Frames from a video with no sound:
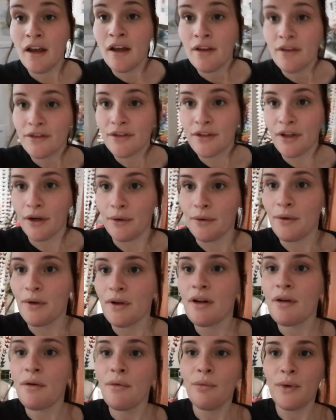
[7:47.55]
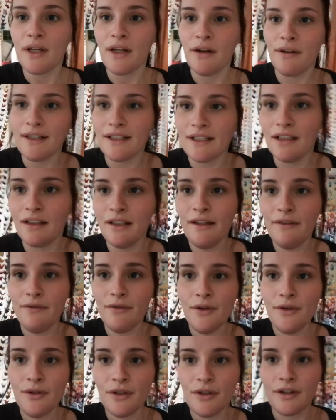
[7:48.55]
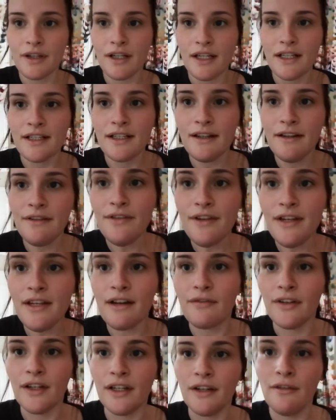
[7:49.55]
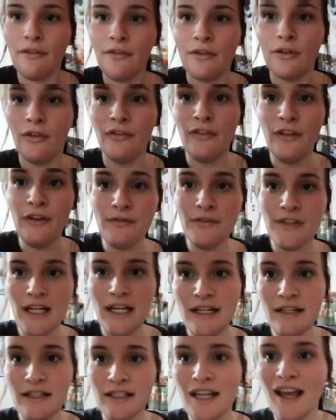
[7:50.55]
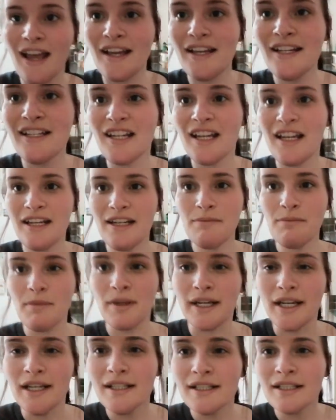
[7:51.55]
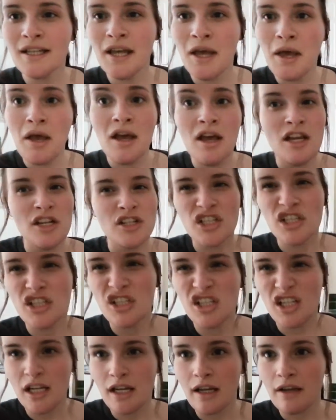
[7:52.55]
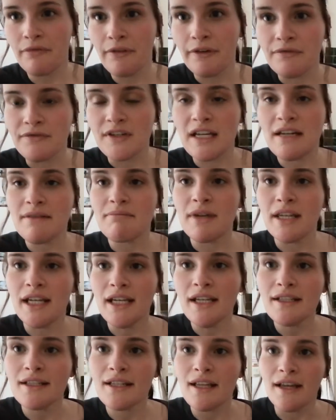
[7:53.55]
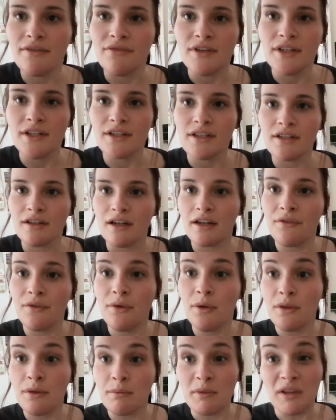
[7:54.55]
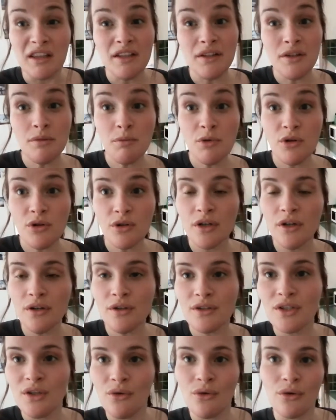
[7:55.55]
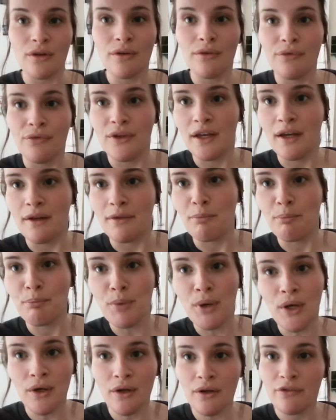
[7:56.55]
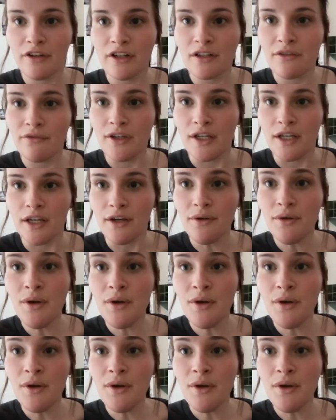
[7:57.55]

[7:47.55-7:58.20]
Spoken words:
So we're going to leave those cookies in the oven for 15 to 18 minutes. Just check it 15 minutes and then decide if you want them a little more cooked or if they're perfect for you.